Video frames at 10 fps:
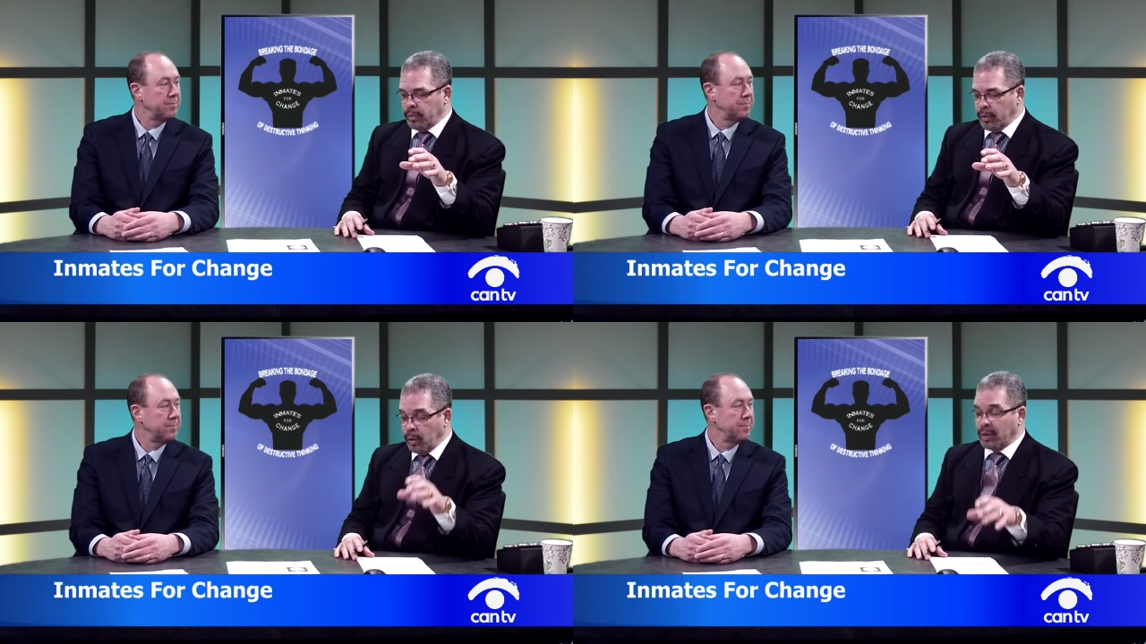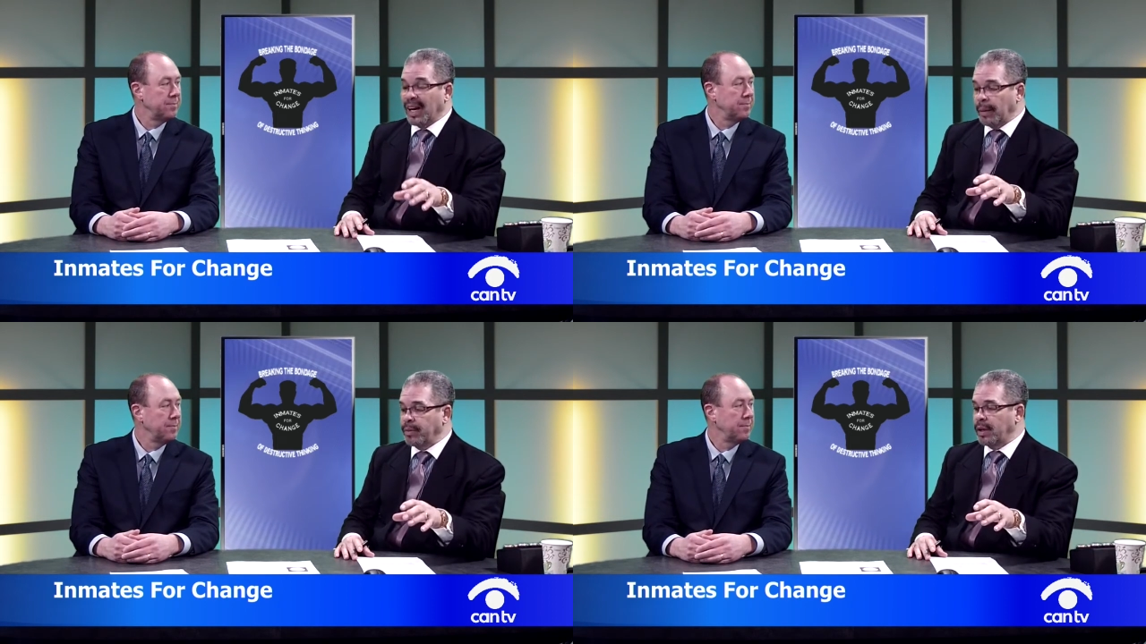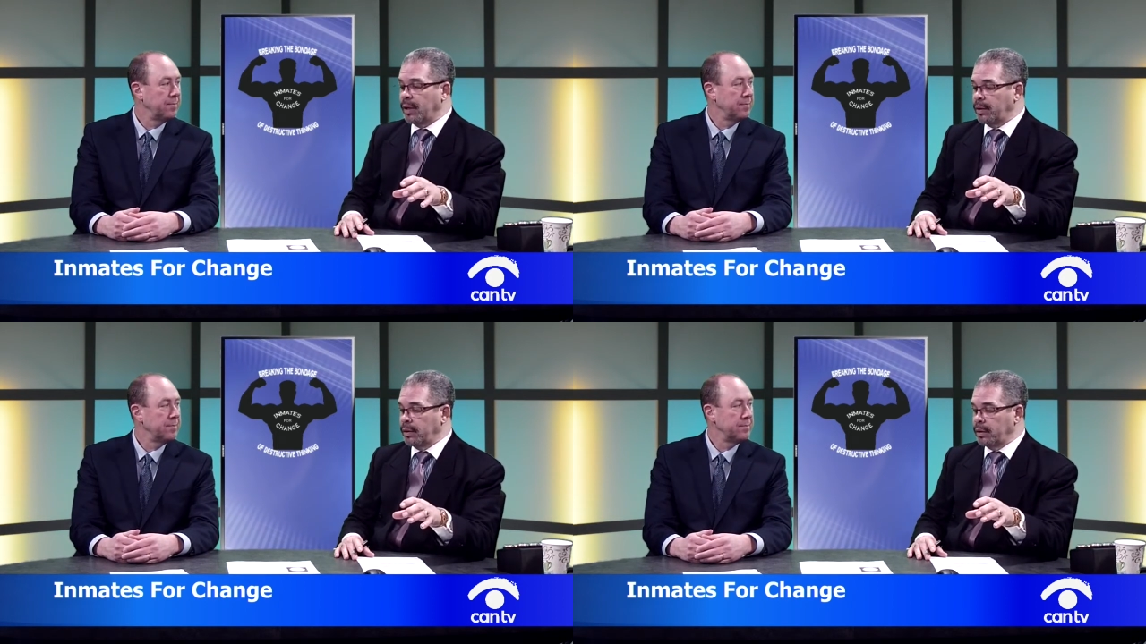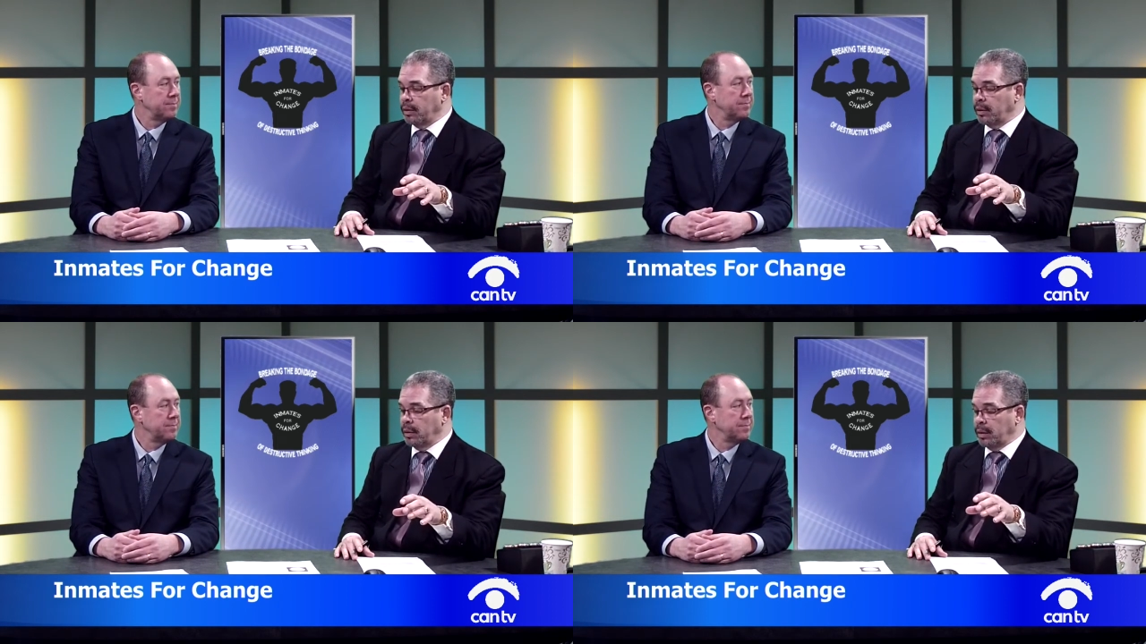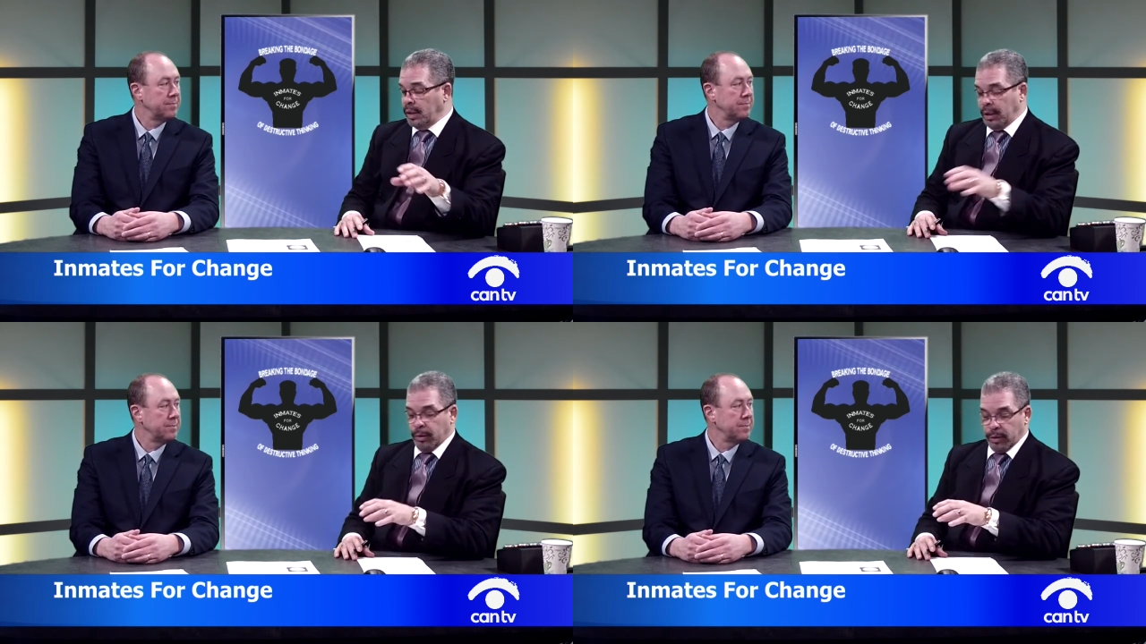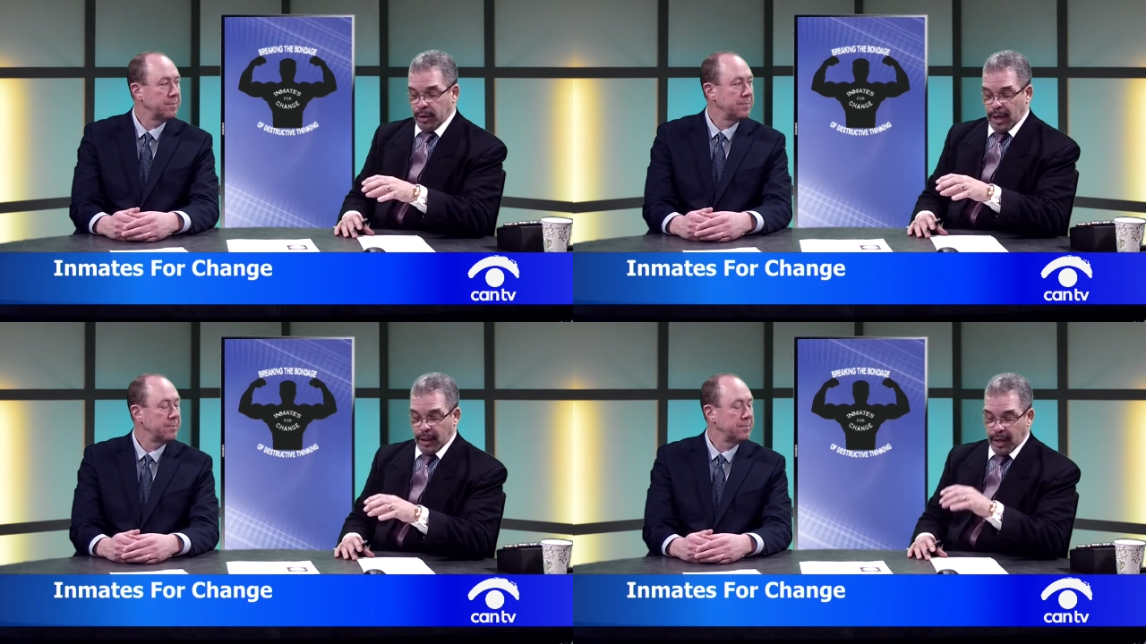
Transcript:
Speaker 1: on top of that. And I know it's a lot.